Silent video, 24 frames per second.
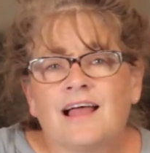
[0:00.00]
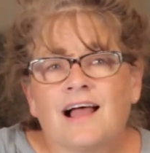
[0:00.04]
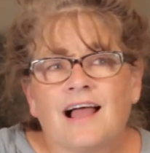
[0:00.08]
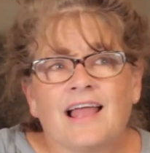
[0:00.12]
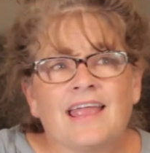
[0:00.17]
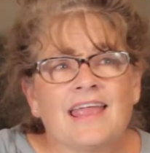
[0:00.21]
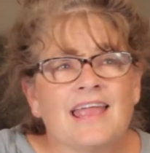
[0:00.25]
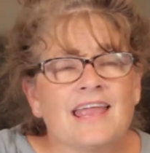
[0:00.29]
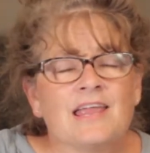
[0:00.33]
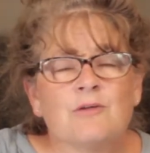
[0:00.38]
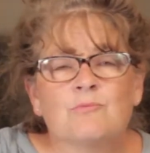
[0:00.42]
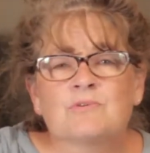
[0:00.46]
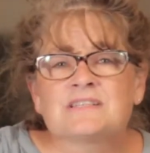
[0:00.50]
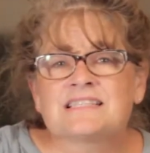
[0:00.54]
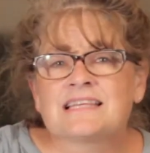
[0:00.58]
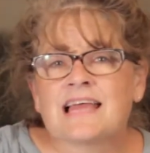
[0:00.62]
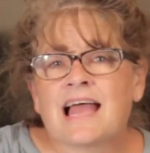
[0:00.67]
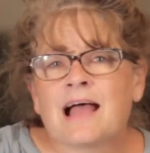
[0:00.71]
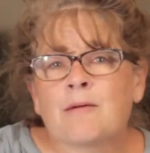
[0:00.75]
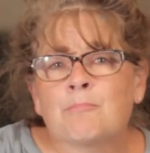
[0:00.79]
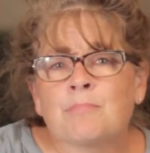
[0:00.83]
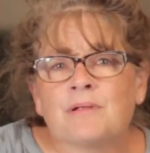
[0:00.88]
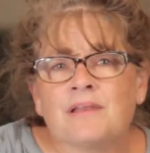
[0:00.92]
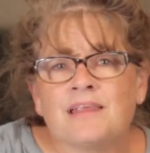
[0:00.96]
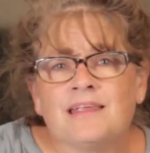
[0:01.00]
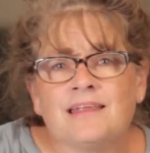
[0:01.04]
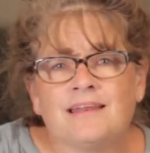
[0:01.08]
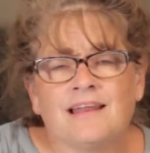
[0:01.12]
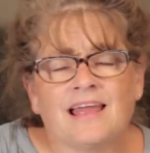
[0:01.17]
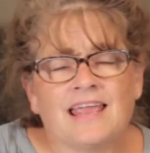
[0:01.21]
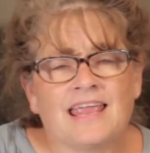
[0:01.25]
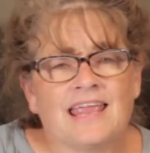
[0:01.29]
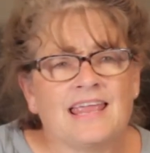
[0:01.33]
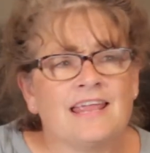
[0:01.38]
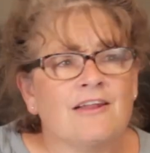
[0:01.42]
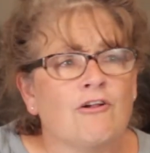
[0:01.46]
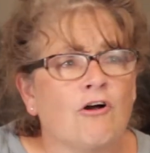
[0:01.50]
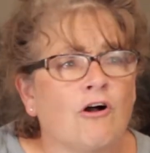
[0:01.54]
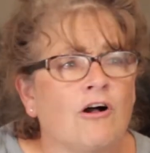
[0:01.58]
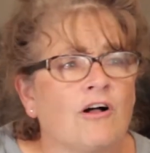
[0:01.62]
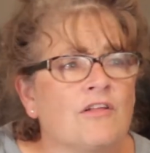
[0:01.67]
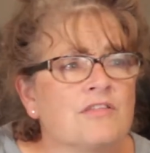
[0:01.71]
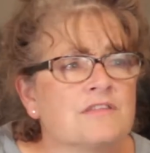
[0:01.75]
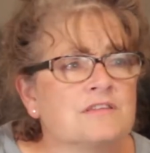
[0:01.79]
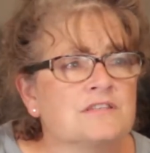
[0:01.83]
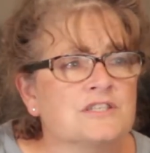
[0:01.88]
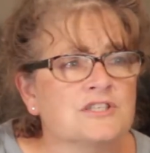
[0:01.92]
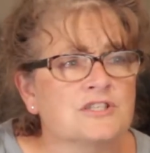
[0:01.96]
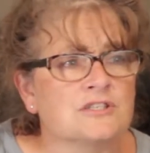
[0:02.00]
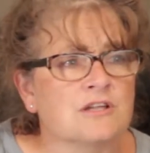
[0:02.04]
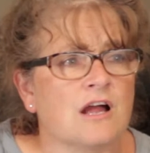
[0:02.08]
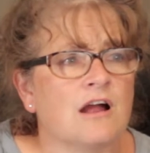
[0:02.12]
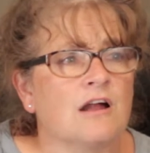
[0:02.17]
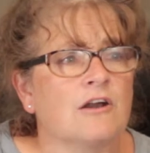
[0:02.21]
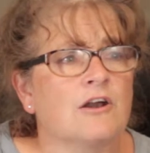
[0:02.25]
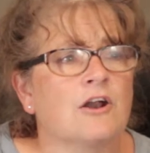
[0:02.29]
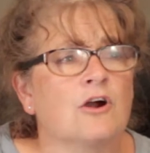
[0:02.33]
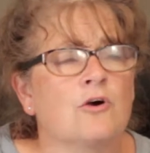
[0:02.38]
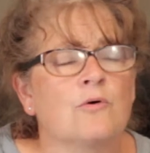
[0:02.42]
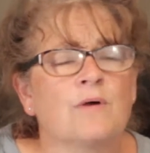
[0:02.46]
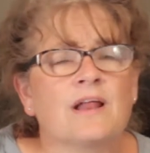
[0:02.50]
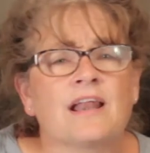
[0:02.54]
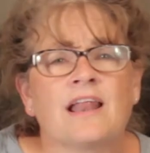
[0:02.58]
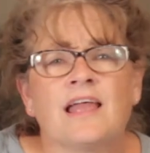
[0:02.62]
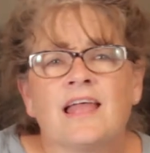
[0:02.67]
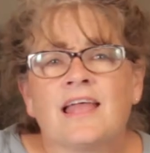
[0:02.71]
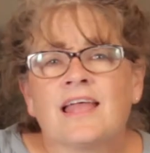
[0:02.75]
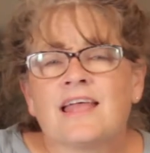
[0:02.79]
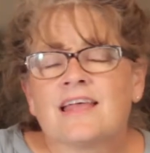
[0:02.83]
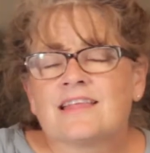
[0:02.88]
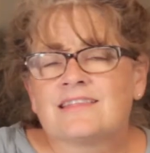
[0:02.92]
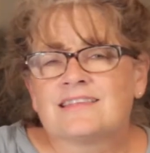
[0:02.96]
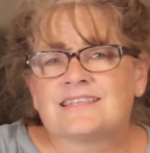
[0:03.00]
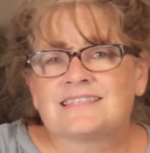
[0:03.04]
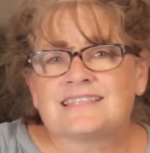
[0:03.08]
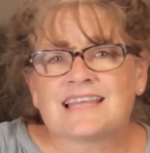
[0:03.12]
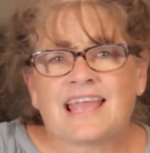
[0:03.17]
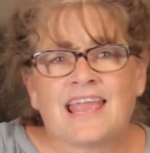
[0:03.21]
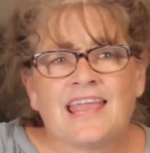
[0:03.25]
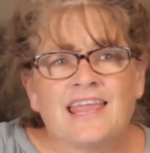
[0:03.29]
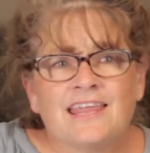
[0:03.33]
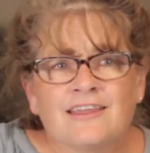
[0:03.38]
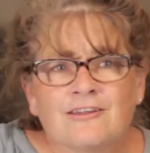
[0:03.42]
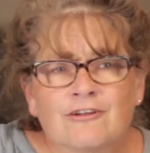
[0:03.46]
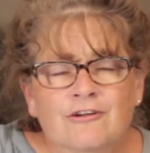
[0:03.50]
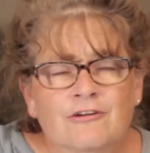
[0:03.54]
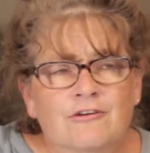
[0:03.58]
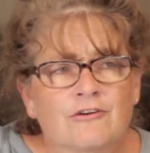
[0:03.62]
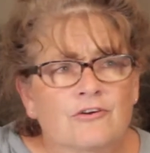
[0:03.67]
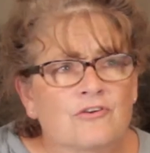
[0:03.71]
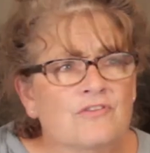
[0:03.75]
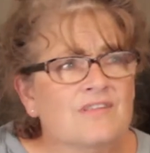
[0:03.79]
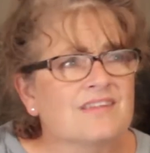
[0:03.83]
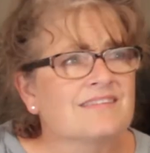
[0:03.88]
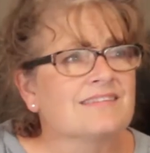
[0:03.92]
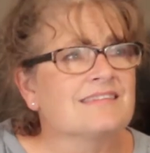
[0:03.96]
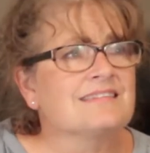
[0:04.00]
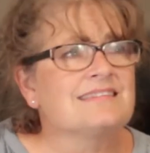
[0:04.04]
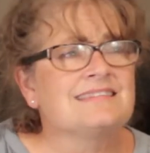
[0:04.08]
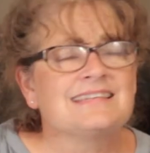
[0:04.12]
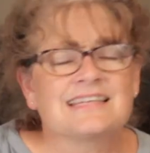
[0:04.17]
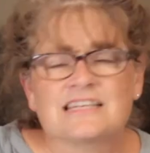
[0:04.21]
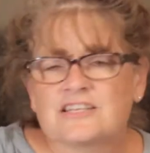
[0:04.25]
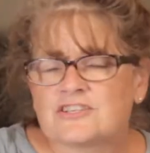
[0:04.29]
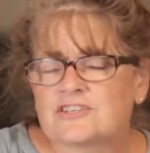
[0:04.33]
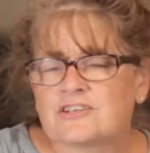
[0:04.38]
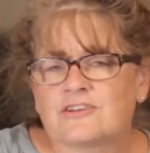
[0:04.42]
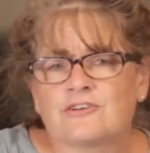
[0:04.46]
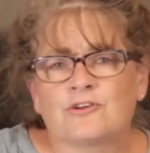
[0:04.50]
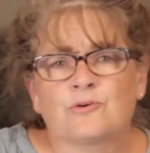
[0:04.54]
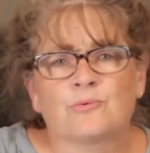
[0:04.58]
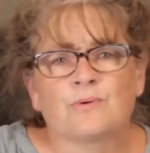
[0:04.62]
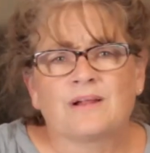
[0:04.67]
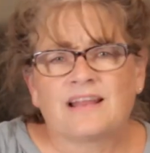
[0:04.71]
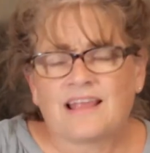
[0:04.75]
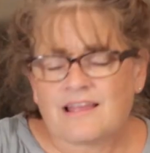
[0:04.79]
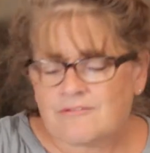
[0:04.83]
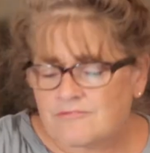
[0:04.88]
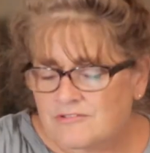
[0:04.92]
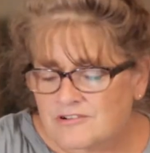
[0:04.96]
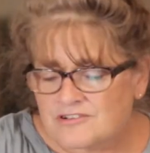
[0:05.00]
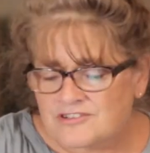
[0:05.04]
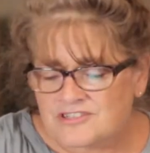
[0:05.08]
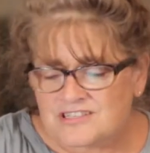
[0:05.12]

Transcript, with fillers: I hate what's happening. I hate all this sorrow and this anger or this addiction or whatever.